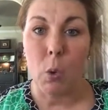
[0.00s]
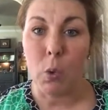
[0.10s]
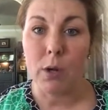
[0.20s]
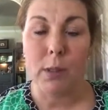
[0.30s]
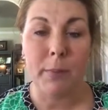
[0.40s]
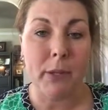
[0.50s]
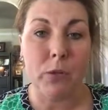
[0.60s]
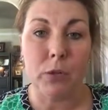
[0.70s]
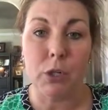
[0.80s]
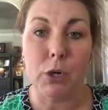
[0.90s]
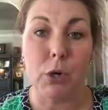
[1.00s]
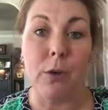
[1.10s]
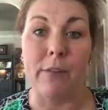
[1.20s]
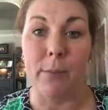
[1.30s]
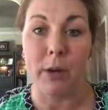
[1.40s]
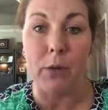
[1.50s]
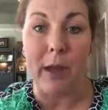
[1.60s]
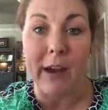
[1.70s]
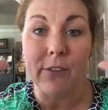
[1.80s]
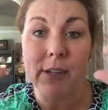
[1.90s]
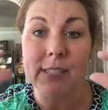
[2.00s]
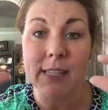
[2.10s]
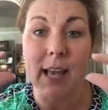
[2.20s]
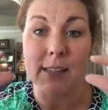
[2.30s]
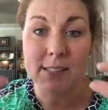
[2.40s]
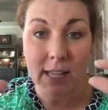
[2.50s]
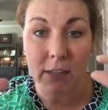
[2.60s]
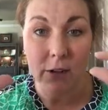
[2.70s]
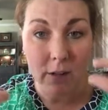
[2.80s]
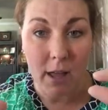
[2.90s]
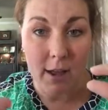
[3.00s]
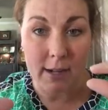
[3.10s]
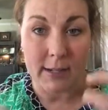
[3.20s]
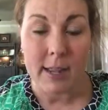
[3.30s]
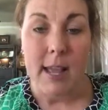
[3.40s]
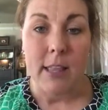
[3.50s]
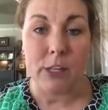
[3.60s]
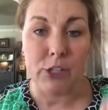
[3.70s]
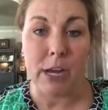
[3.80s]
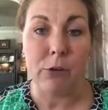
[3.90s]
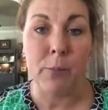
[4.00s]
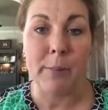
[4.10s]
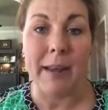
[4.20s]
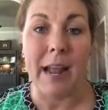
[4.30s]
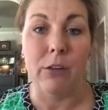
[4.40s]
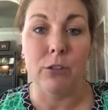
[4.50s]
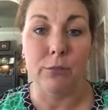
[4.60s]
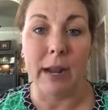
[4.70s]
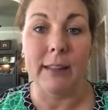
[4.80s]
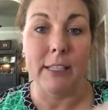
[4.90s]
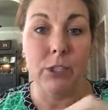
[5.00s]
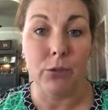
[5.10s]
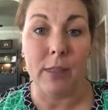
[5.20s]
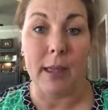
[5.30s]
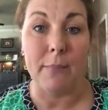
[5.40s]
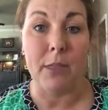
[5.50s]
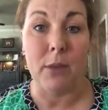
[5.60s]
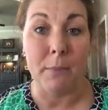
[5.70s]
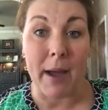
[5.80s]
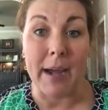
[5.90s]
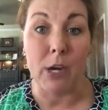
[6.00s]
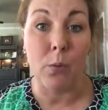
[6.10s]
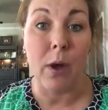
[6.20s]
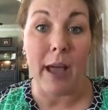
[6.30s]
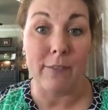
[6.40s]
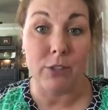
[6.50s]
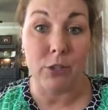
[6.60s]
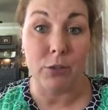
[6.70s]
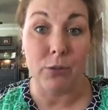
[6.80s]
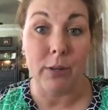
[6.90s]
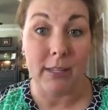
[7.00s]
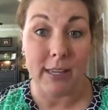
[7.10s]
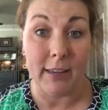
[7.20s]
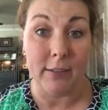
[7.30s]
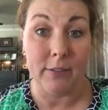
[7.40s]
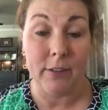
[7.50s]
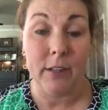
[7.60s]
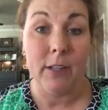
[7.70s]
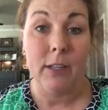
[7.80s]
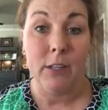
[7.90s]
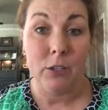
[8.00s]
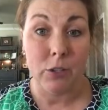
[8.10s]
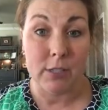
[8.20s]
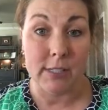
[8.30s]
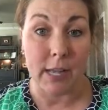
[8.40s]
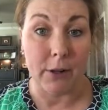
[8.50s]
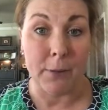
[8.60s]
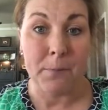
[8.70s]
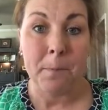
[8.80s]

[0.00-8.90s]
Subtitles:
or the builder or whoever, but whoever is in that seller line, the check will be made out directly to them that the buyer will have to give to the seller.